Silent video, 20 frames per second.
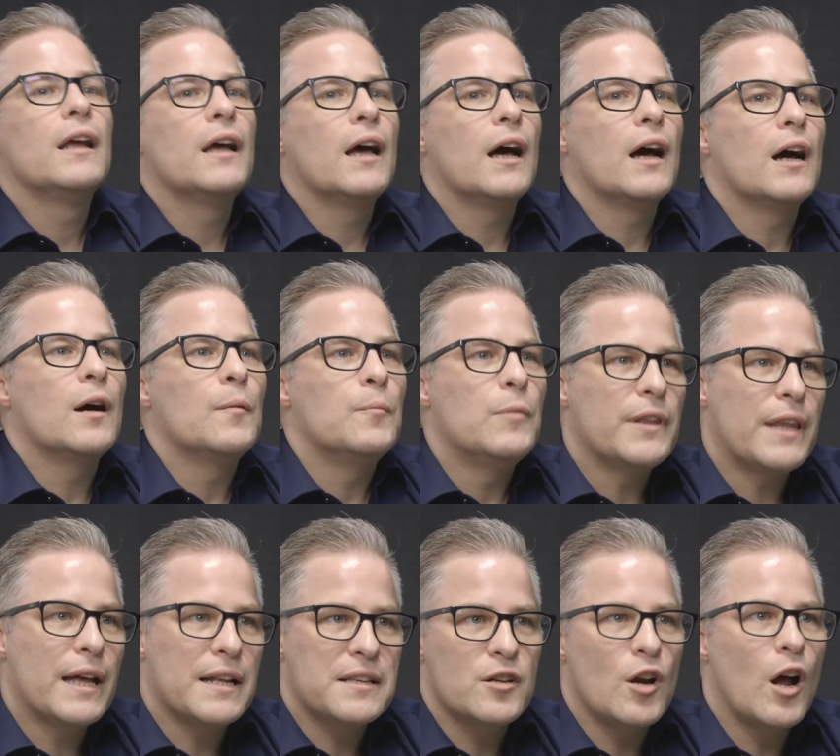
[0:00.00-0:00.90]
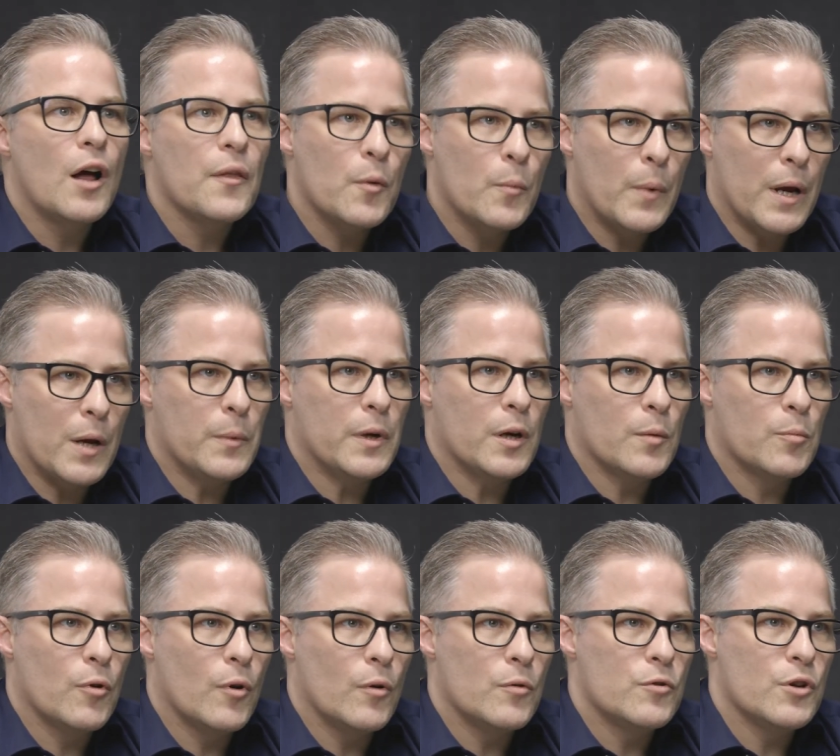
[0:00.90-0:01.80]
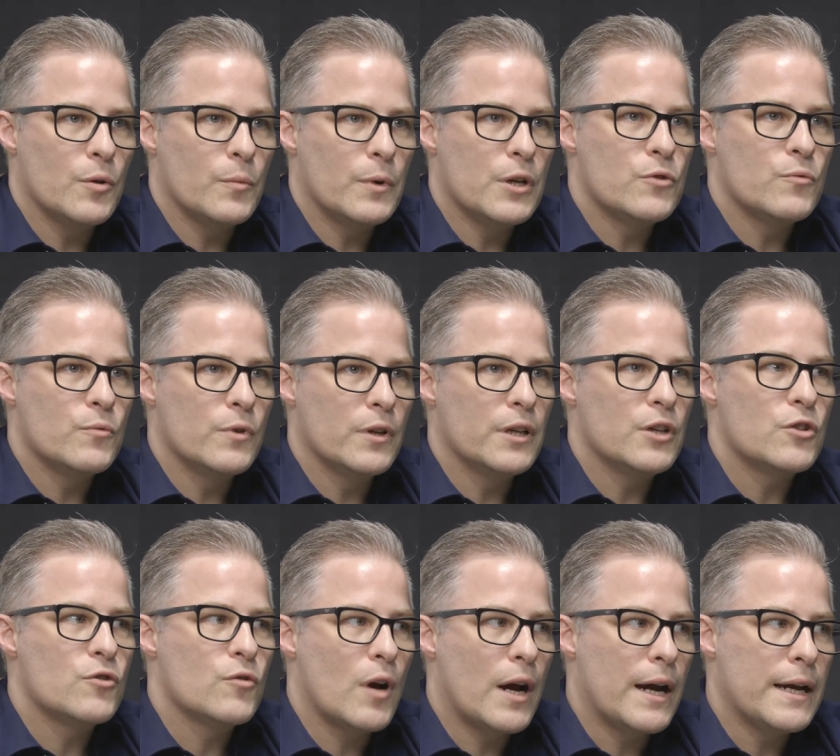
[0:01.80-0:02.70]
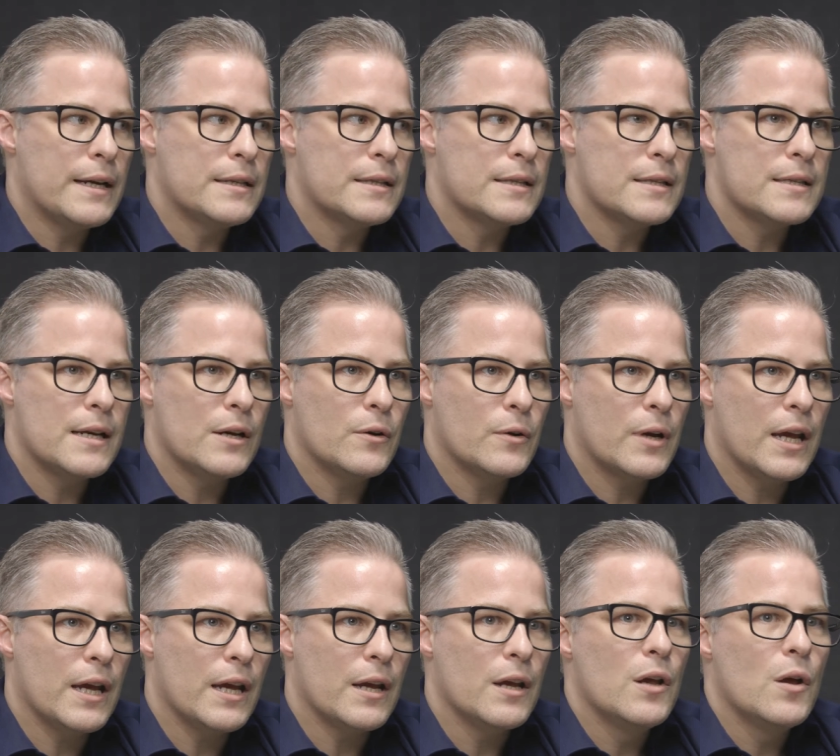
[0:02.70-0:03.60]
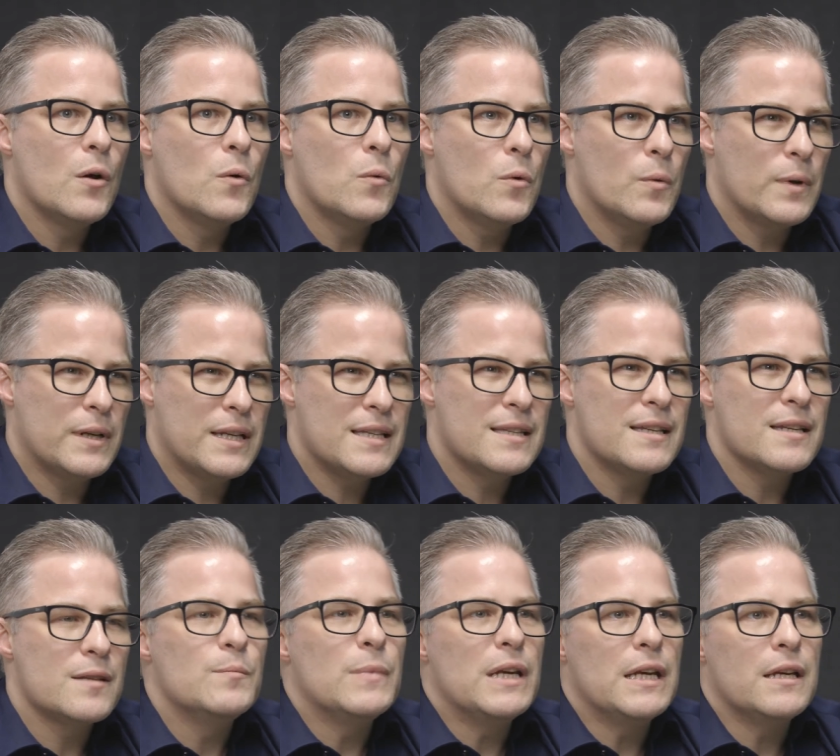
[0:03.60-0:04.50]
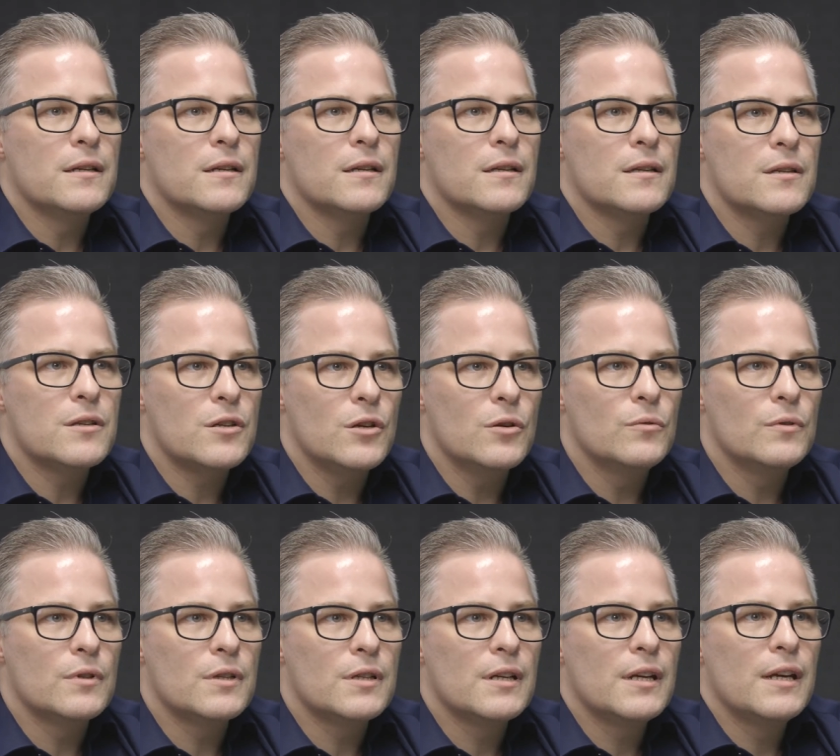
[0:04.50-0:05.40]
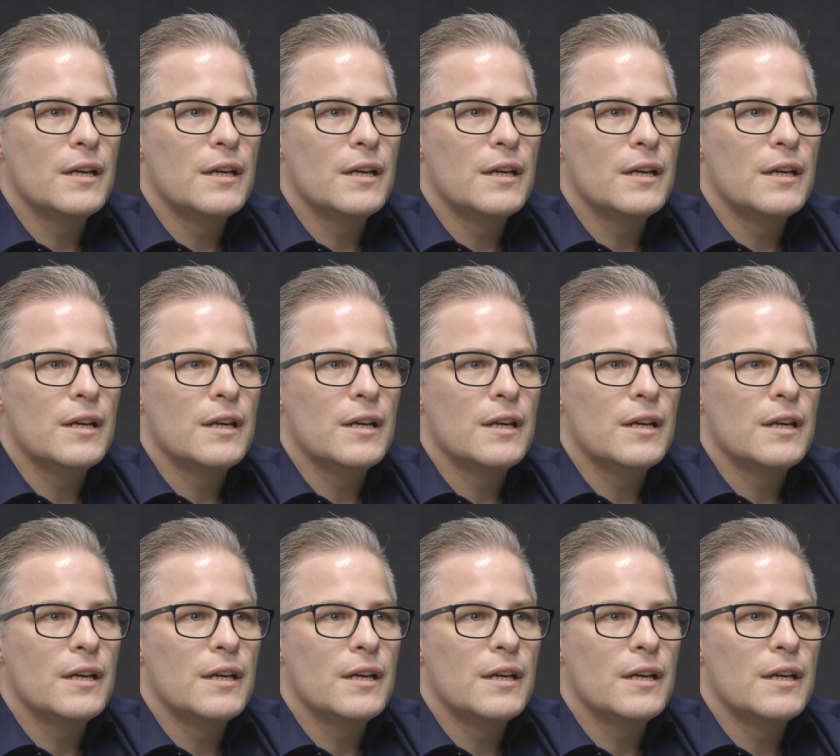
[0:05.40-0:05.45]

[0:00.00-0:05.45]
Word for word: Uh, but that's not the way we approach it. We really try to say, okay, well, what does this mean to the student